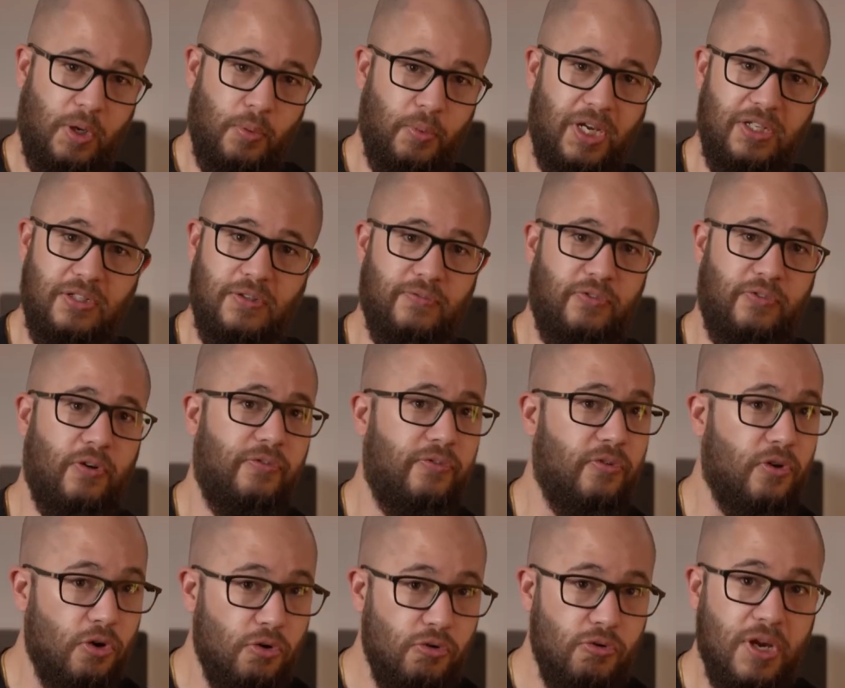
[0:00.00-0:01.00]
I've been waiting for
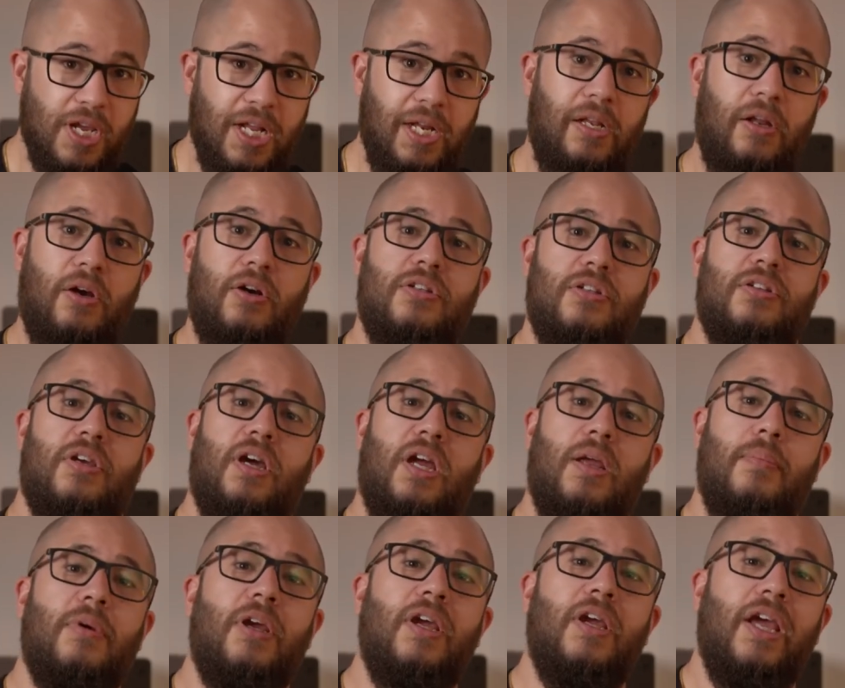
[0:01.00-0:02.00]
for a really long
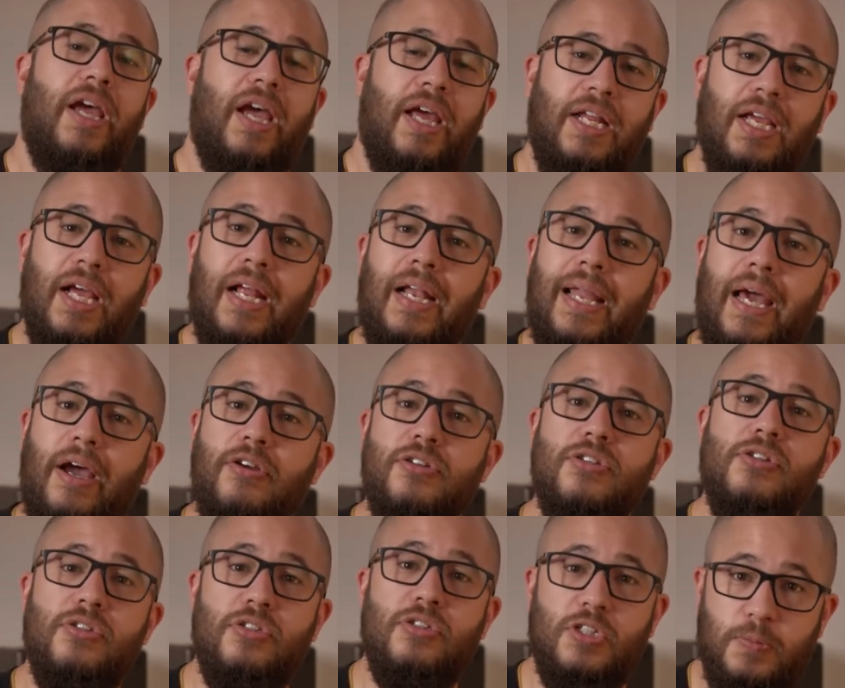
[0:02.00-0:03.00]
time, and it
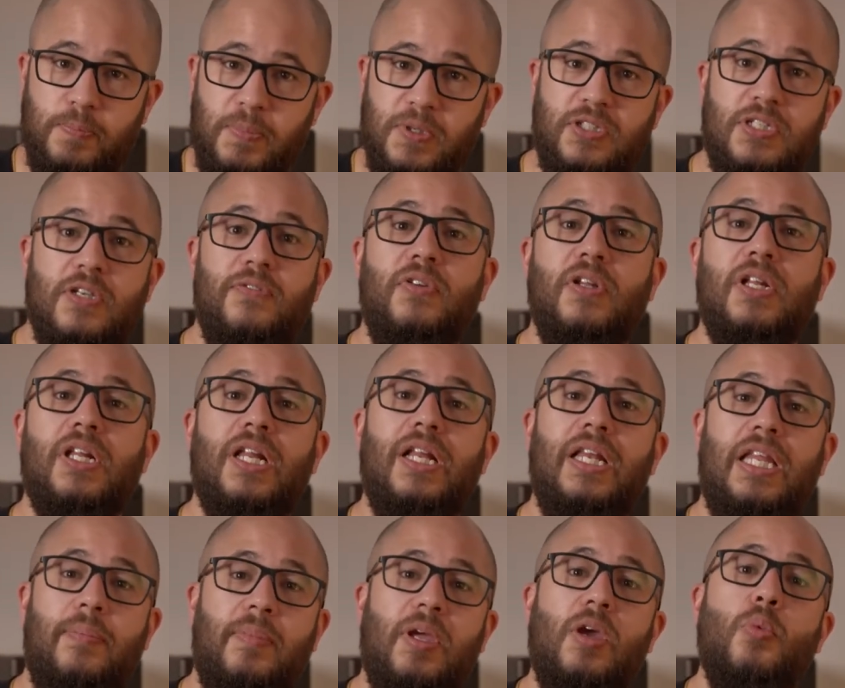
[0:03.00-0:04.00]
allows you to specifically
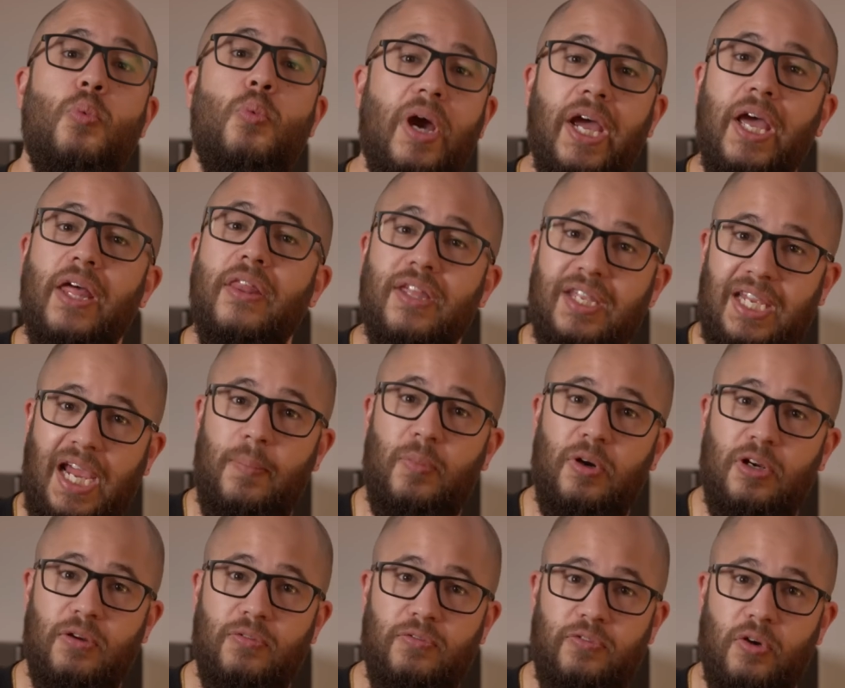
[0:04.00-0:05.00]
limit where the
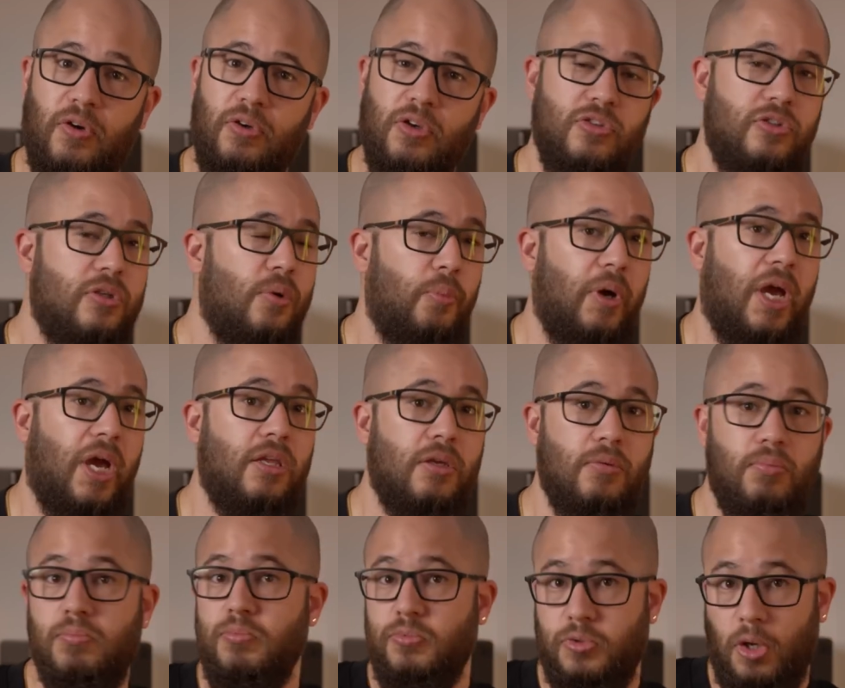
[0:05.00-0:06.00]
camera can focus and where
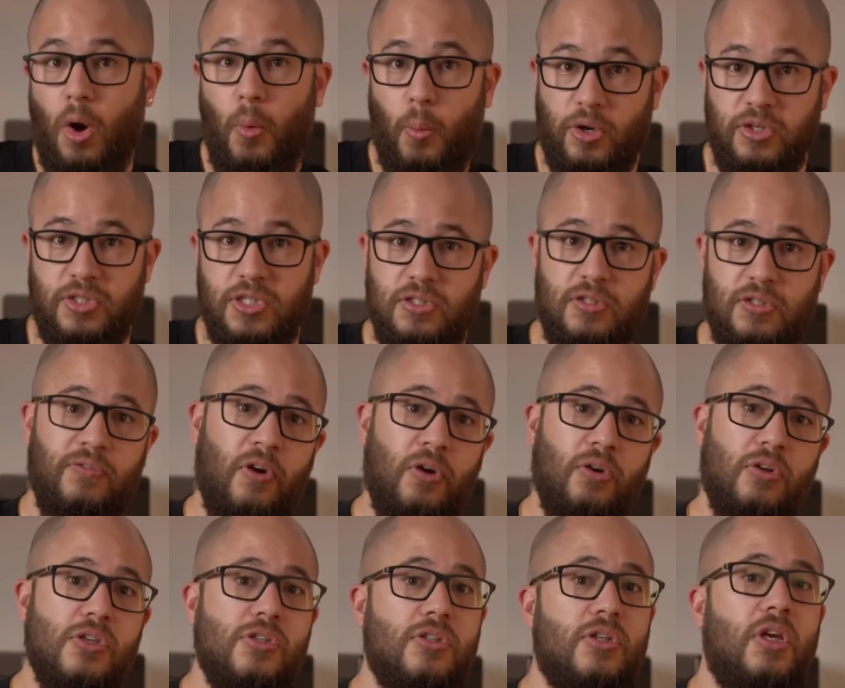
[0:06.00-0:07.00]
you don't want it to
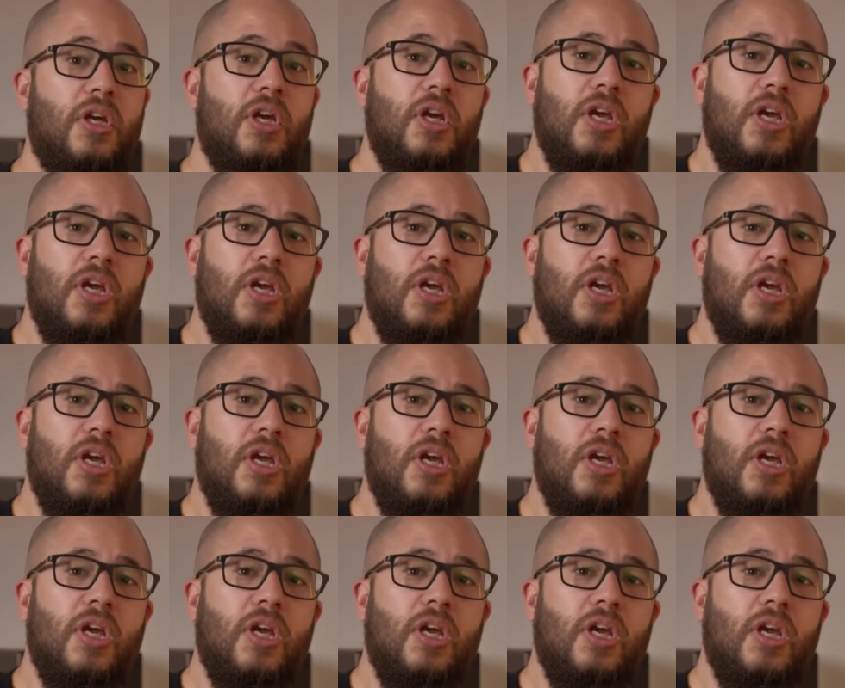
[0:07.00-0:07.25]
focus.